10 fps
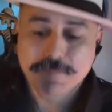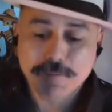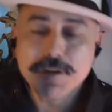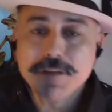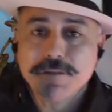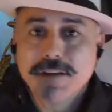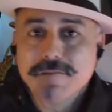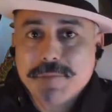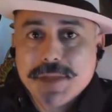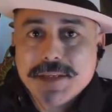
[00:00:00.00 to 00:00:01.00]

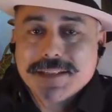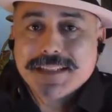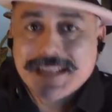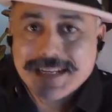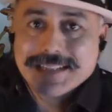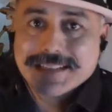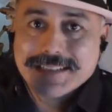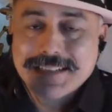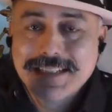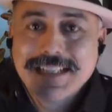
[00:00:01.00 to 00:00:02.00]
45 minute cut,